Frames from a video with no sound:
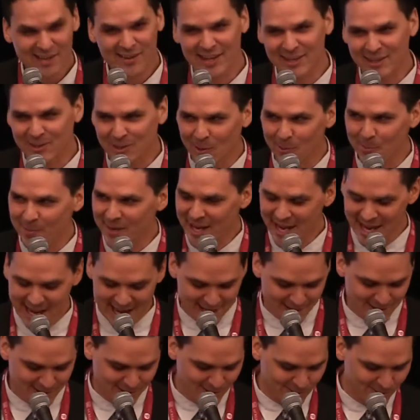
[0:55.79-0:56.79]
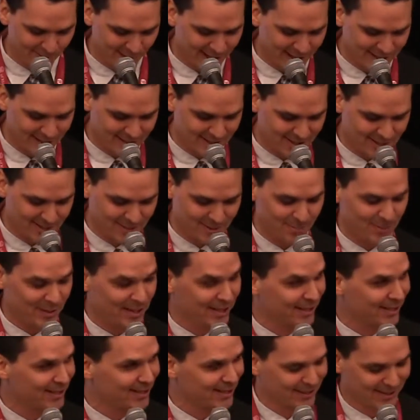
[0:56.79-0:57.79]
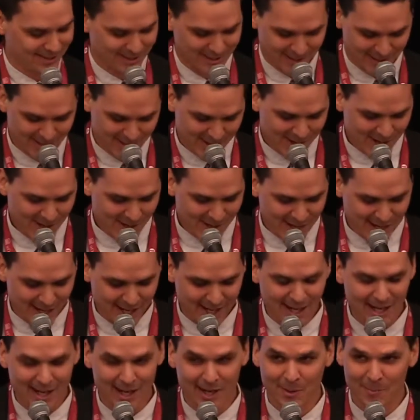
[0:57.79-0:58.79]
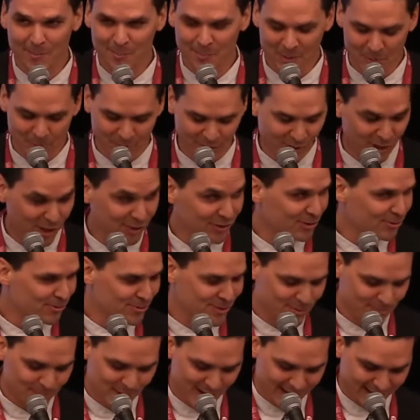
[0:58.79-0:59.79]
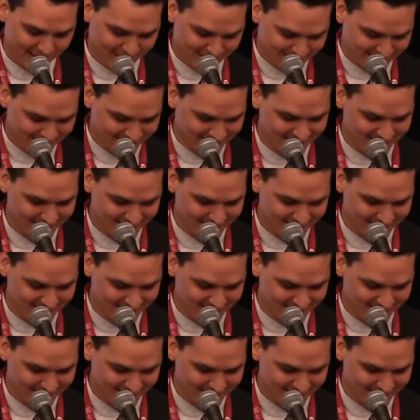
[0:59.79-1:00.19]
They told me I had 2 minutes to speak, but with all due respect,